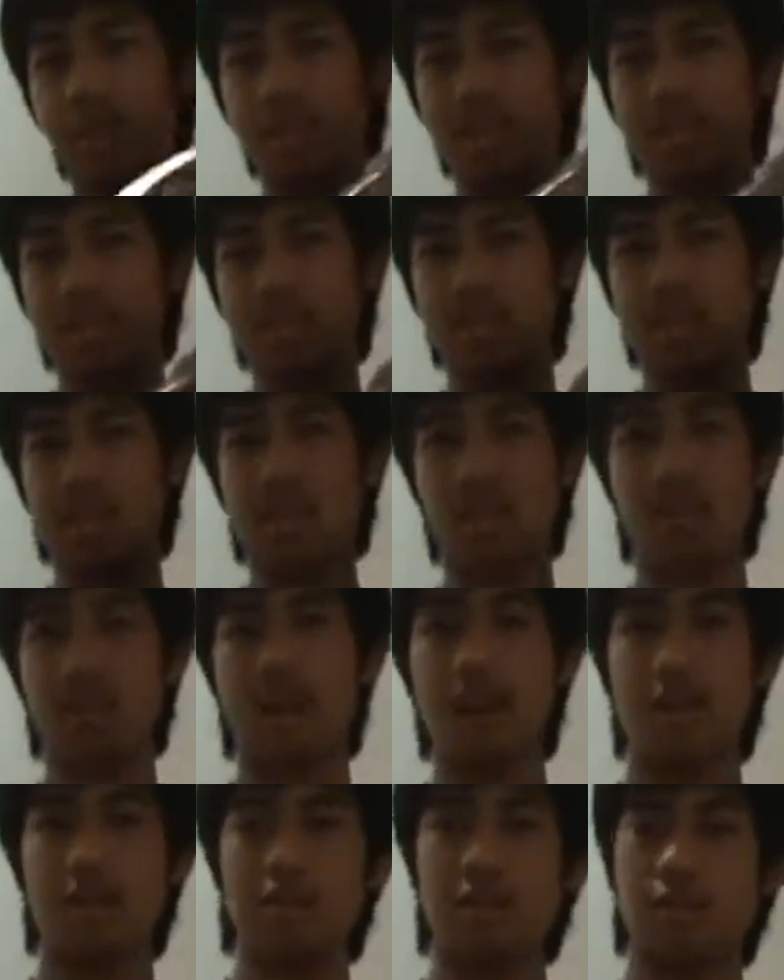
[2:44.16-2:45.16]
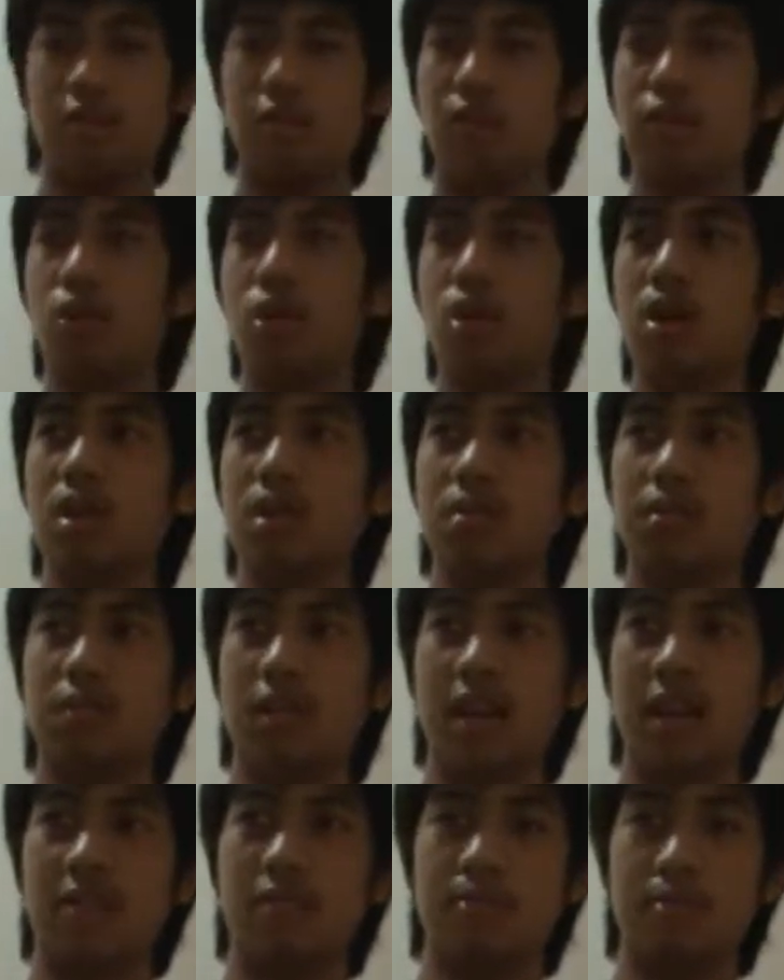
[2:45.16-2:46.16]
It's around 4 to
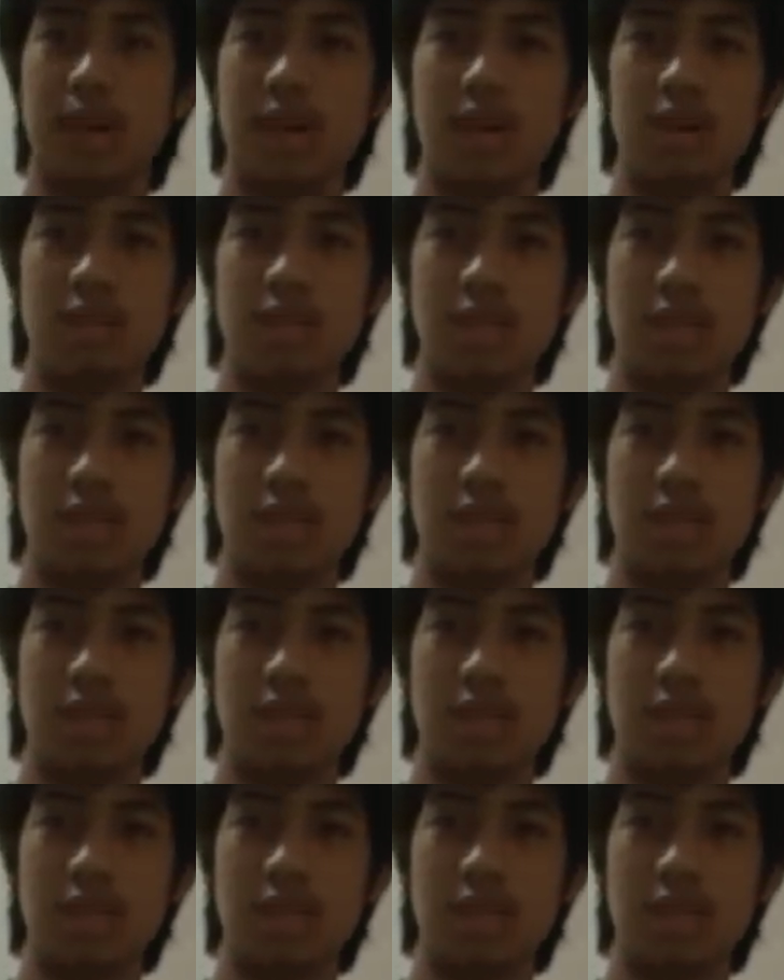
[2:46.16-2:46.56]
5 pounds.